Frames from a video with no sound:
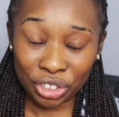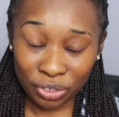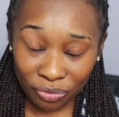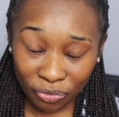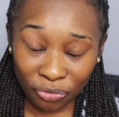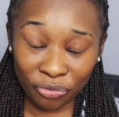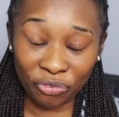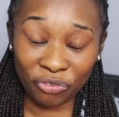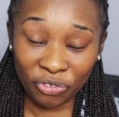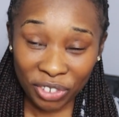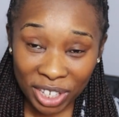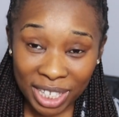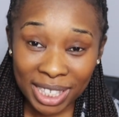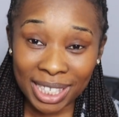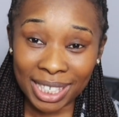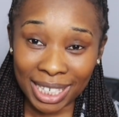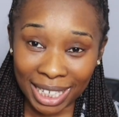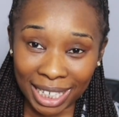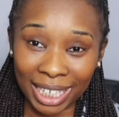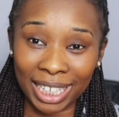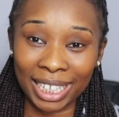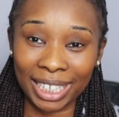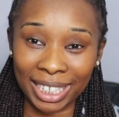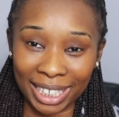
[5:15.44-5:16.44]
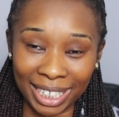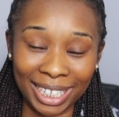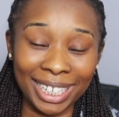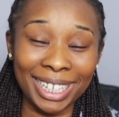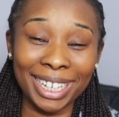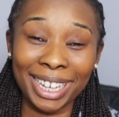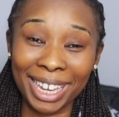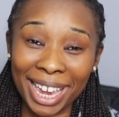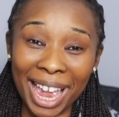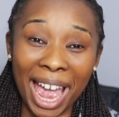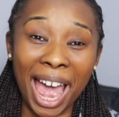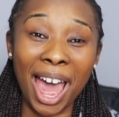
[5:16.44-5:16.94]
physically
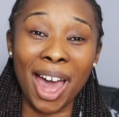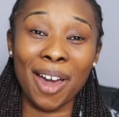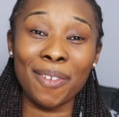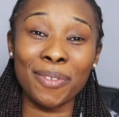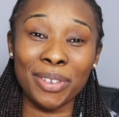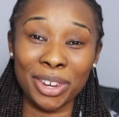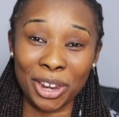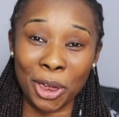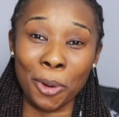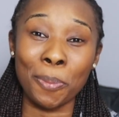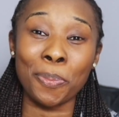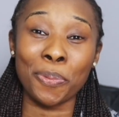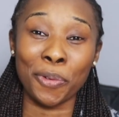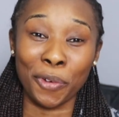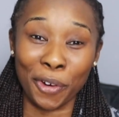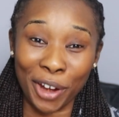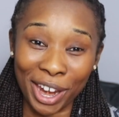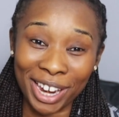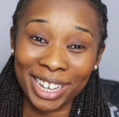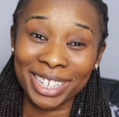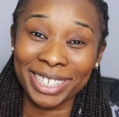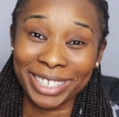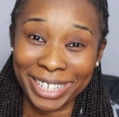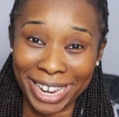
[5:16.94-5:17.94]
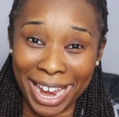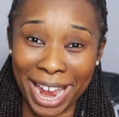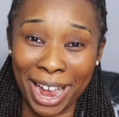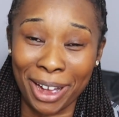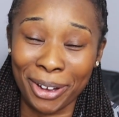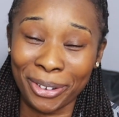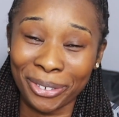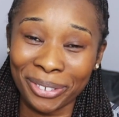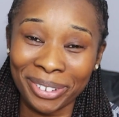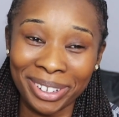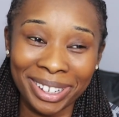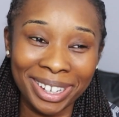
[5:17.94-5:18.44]
having a
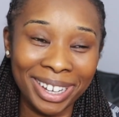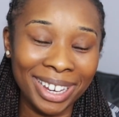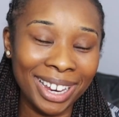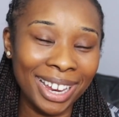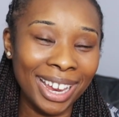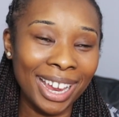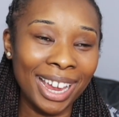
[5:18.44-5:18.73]
breakdown.